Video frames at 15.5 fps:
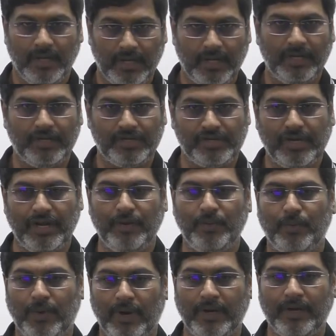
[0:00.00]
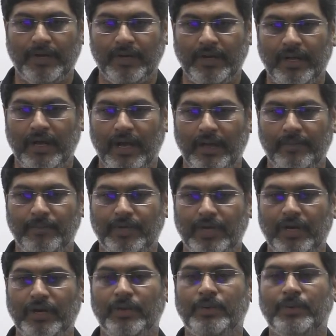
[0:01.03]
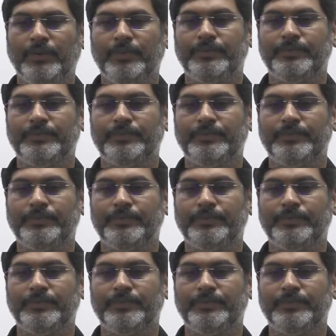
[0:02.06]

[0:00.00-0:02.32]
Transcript: Understand what I am telling you?